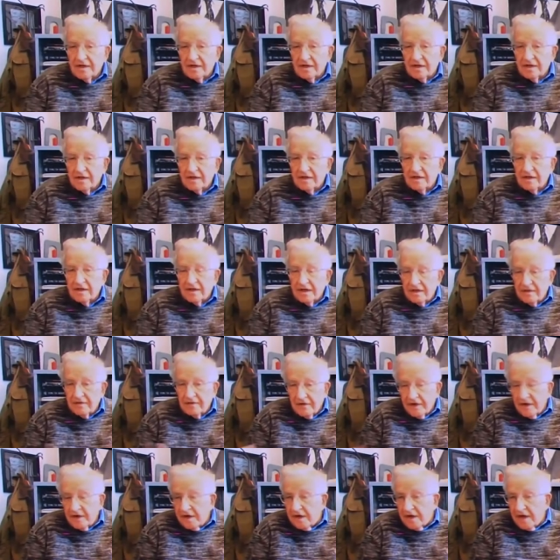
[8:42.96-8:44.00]
Uh, and
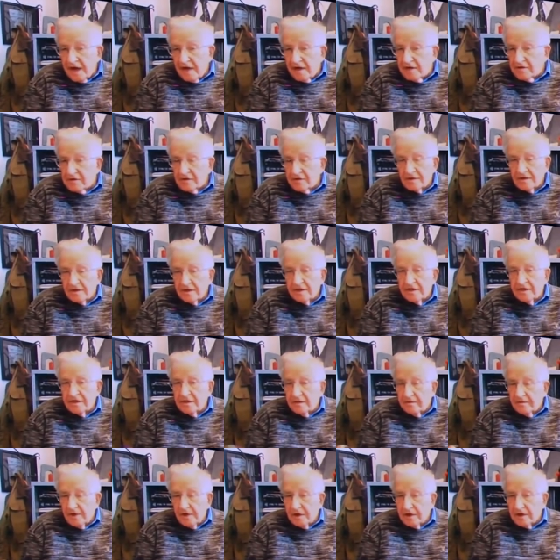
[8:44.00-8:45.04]
very naturally,
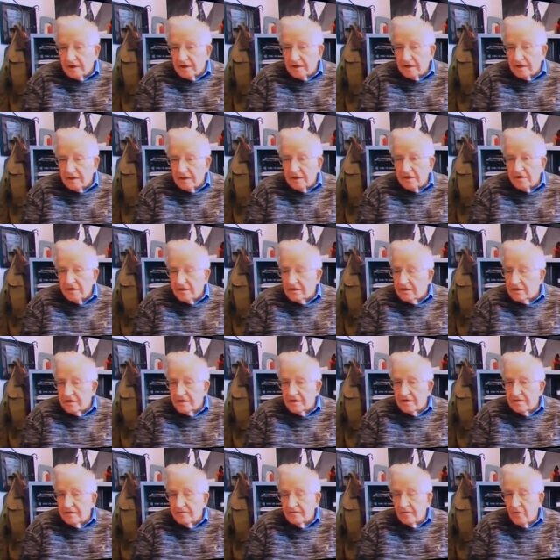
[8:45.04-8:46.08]
American leaders uh,
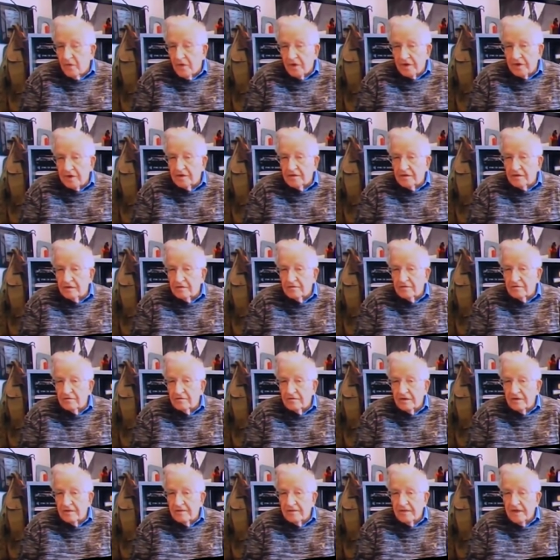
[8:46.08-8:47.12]
wanted to
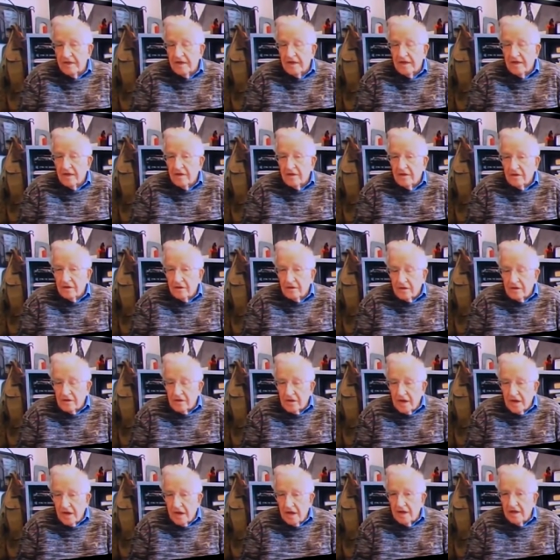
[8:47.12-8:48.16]
uh,
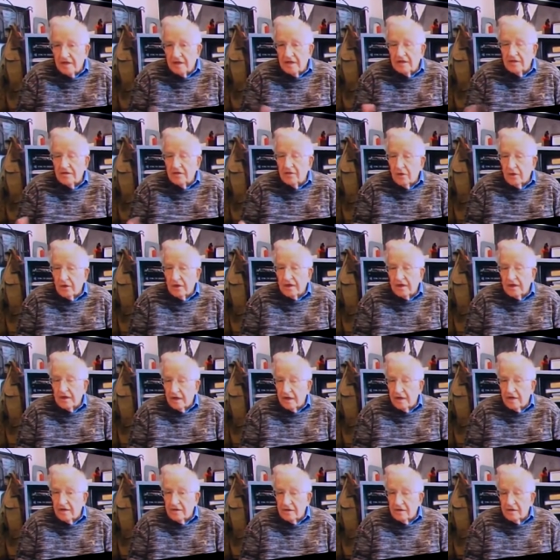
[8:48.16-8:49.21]
design and
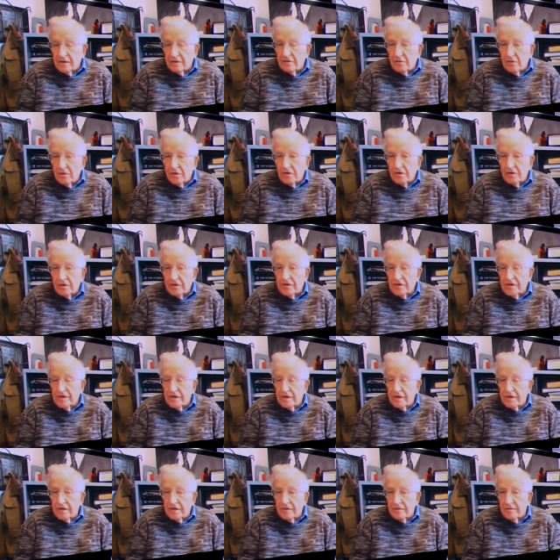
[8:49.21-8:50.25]
organize a world
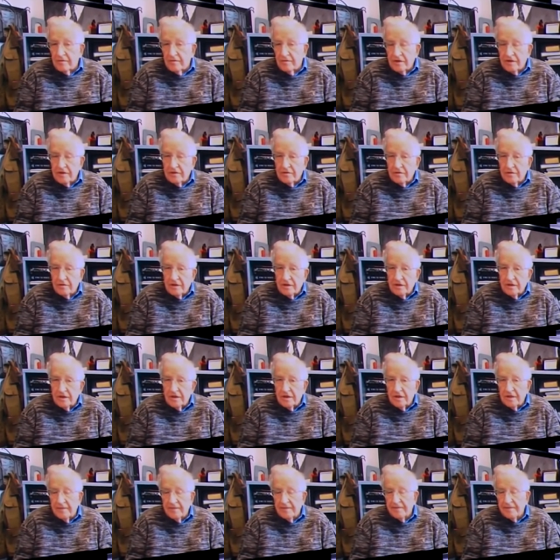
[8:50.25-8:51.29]
system which would uh,
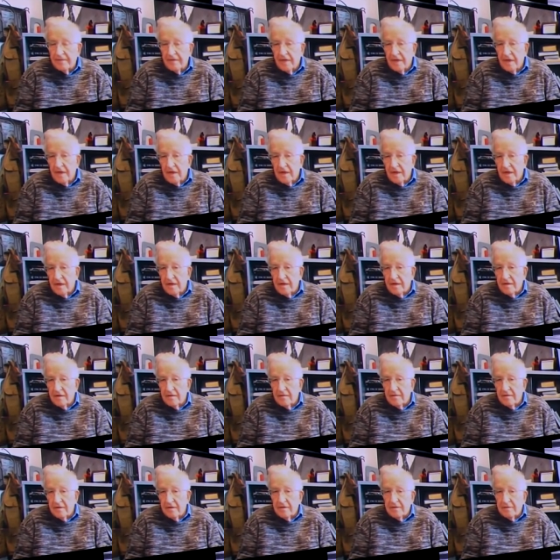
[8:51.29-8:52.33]

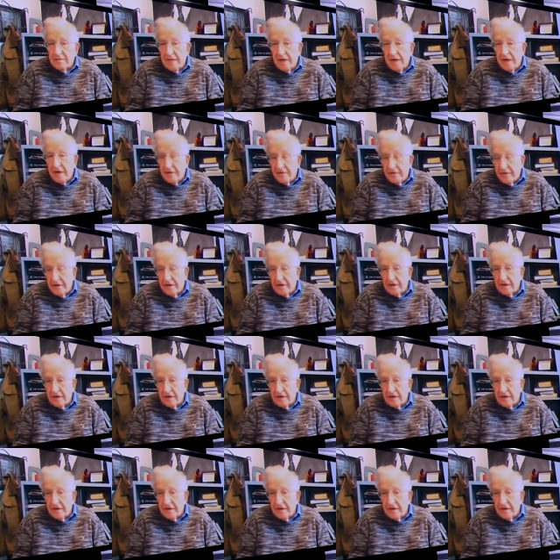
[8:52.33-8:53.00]
benefit